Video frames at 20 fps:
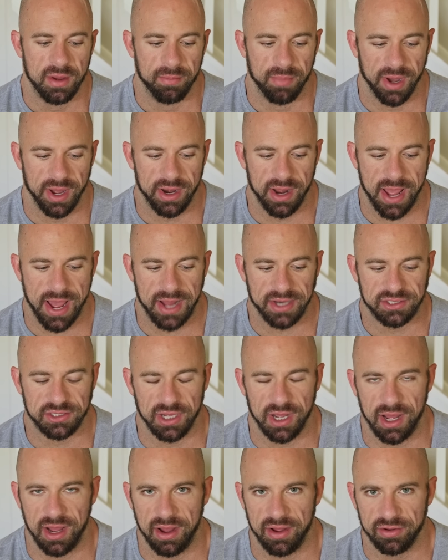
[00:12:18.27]
but at
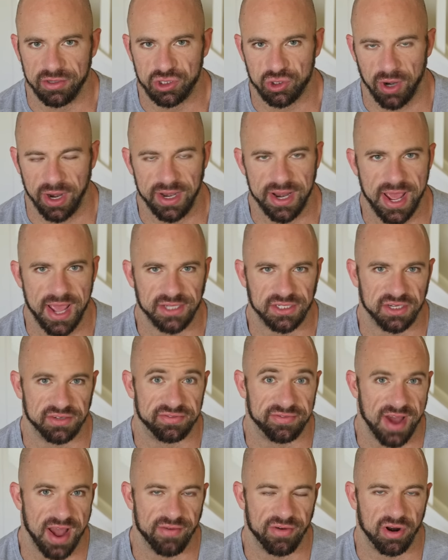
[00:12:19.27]
uh, train days,
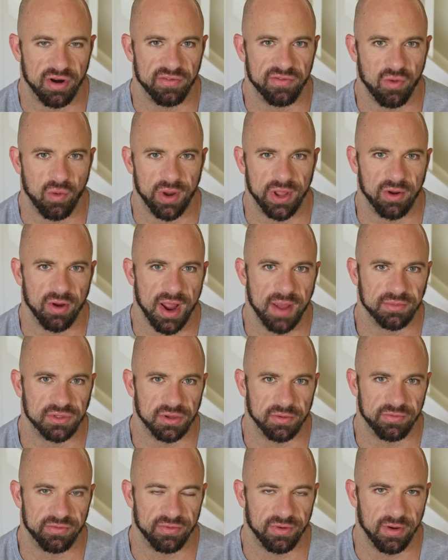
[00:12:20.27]
it's 540
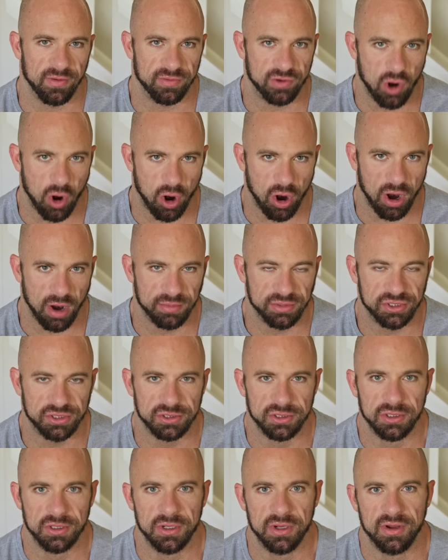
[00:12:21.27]
grams of, of
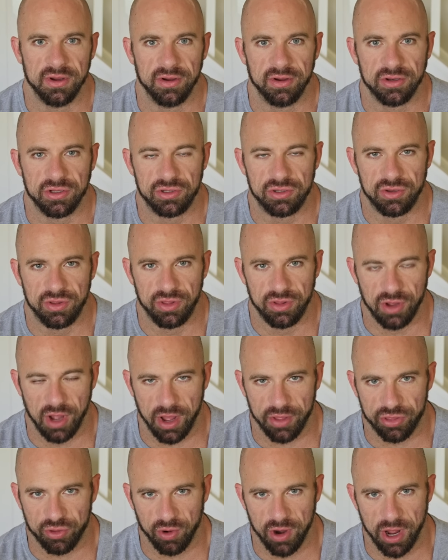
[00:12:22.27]
carbs,
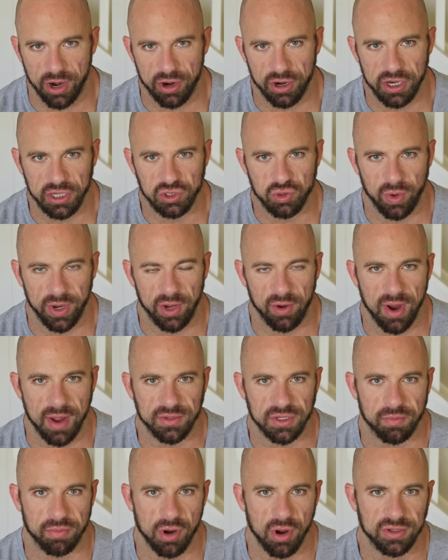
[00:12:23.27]
uh, 320
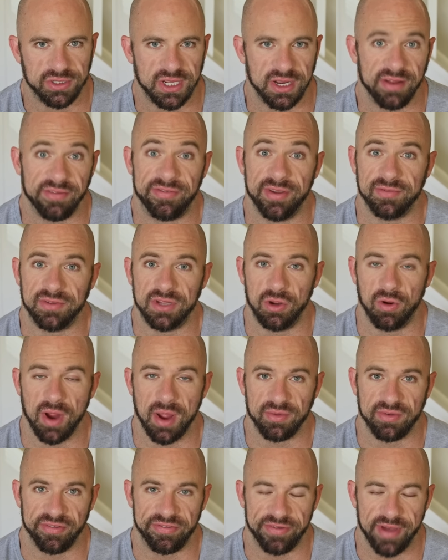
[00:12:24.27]
grams of protein and 50
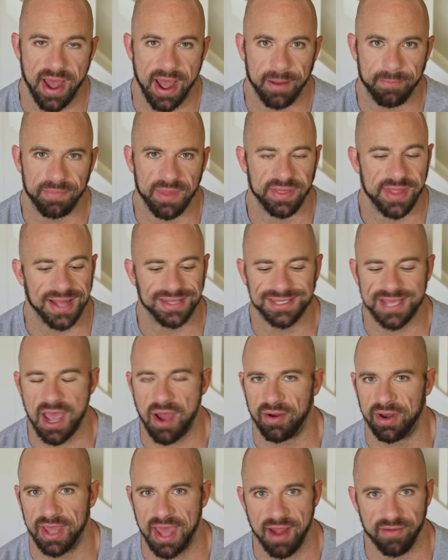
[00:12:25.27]
grams of fat. And that's
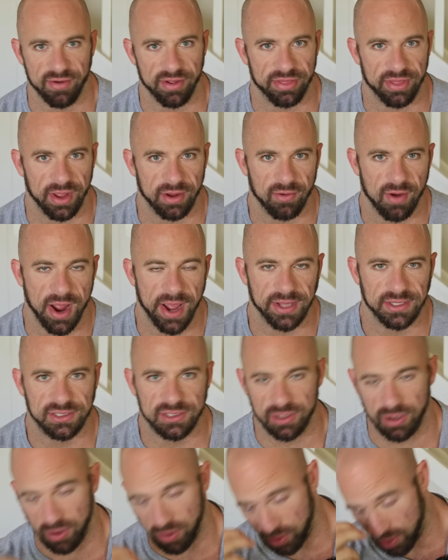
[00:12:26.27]
counting everything, right?
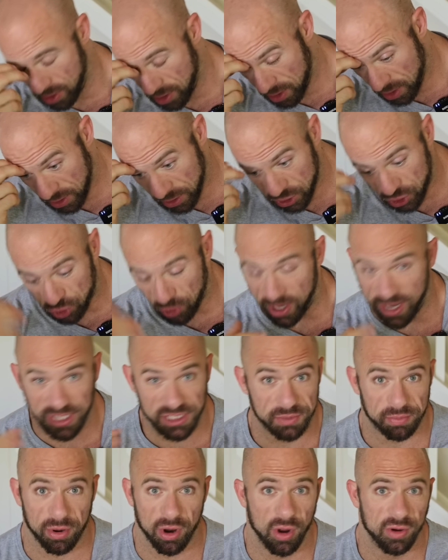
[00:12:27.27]
So
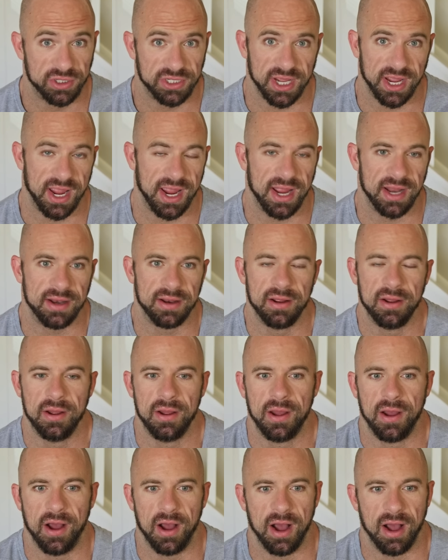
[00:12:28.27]
trace, protein,
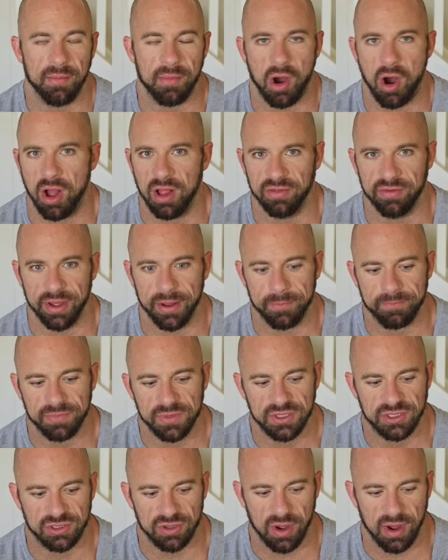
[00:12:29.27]
um, all of it.
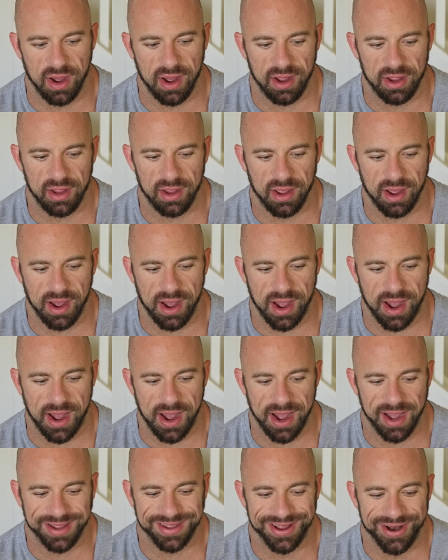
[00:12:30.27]
So,
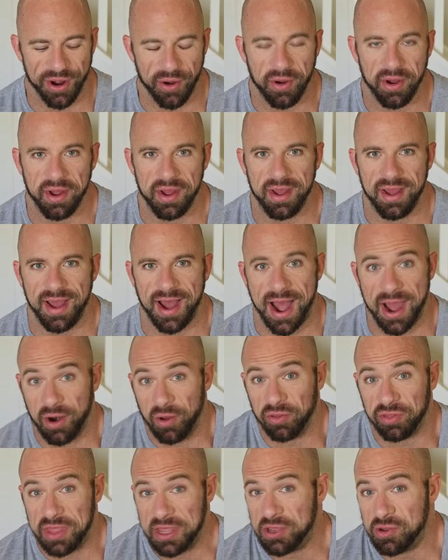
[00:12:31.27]
uh, you know, I
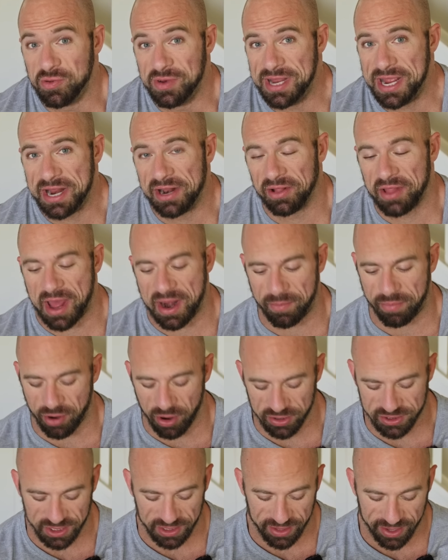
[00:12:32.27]
don't think you need a lot of
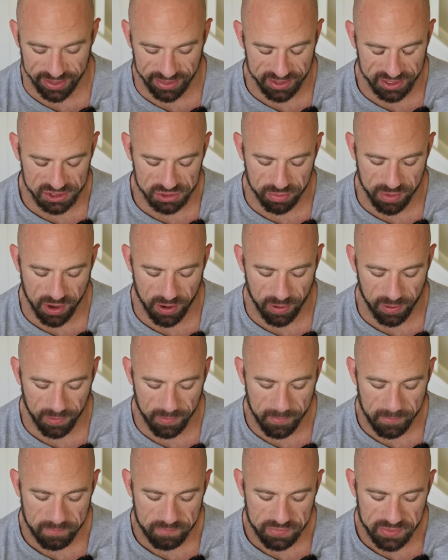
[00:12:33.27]
protein. Like this
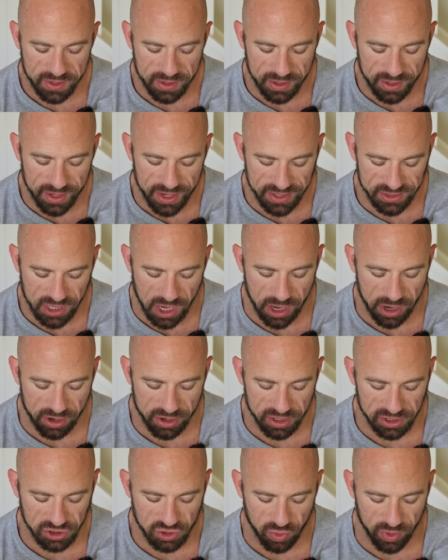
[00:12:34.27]
meal is
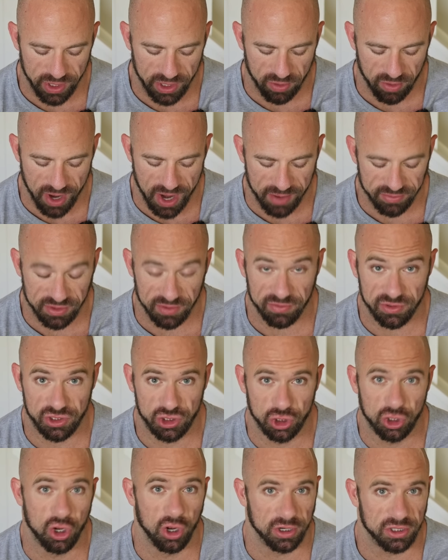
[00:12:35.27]
120 grams of
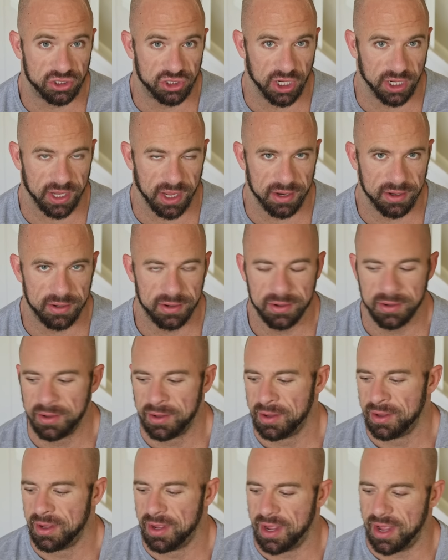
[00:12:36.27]
ch cooked chicken,
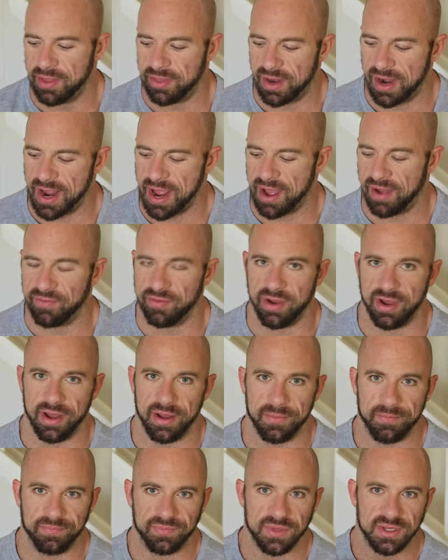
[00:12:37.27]
and then I have
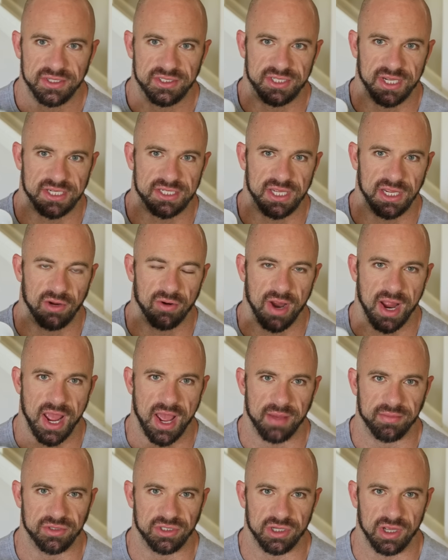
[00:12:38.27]
uh, 60
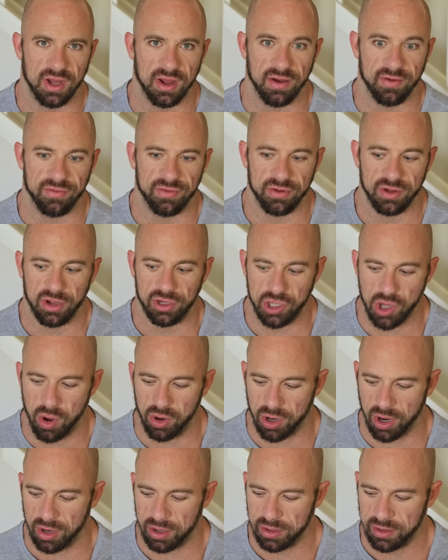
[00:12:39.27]
grams of
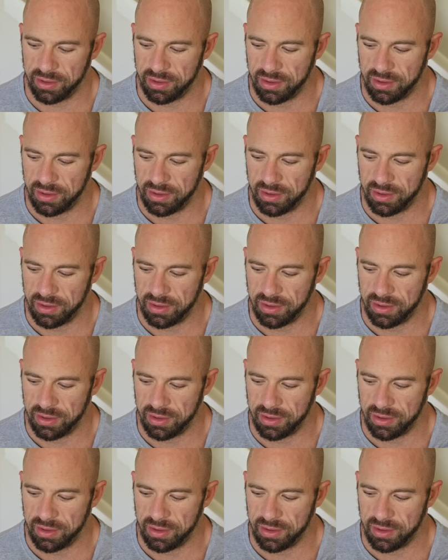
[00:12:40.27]
yogurt.